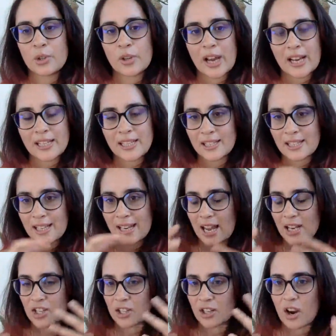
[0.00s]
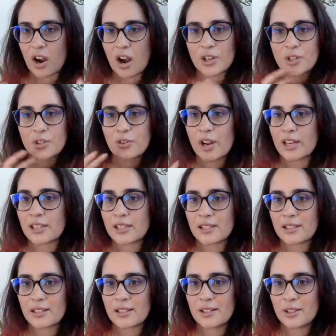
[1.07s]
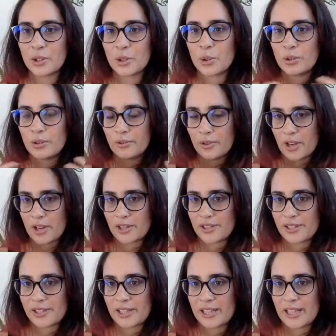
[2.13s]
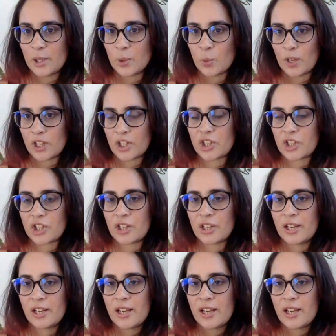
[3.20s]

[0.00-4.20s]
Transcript: creating that Angela Carter-esque universe in which